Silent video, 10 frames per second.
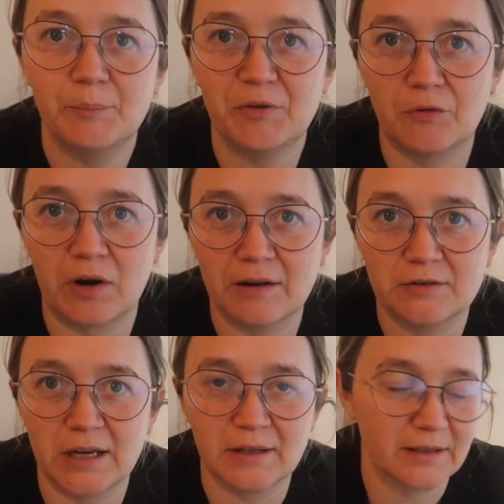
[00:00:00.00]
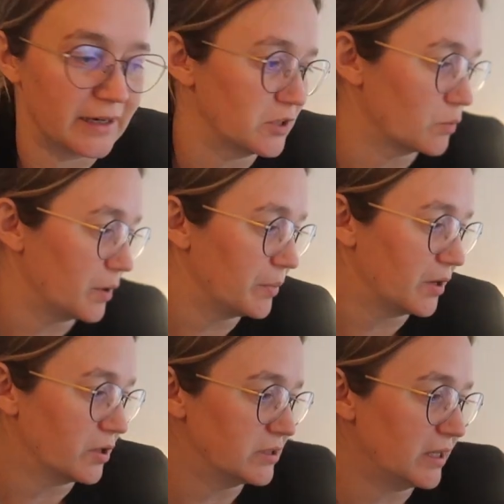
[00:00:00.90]
before I have to get the next one,
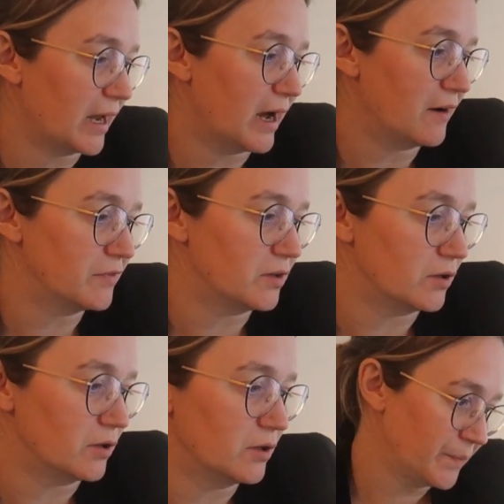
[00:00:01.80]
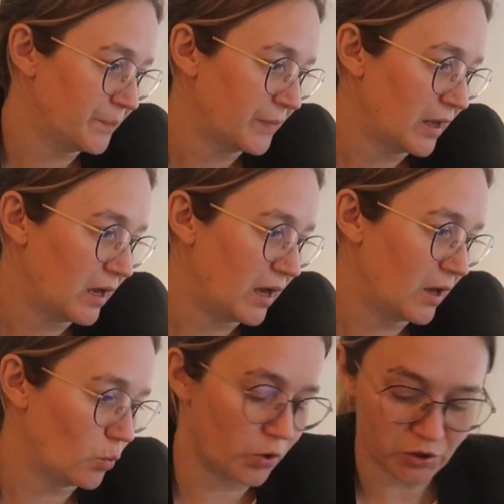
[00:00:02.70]
because then after...
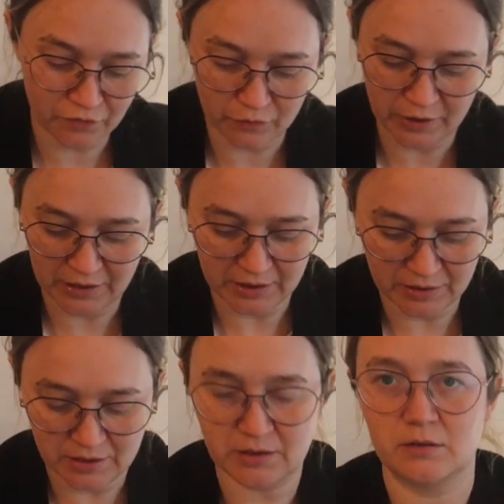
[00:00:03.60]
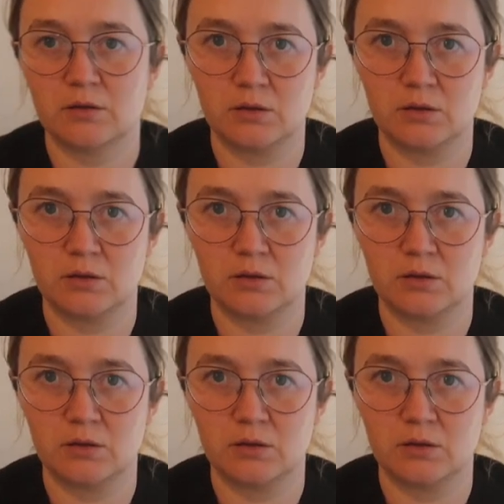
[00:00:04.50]
And Words of Radiance,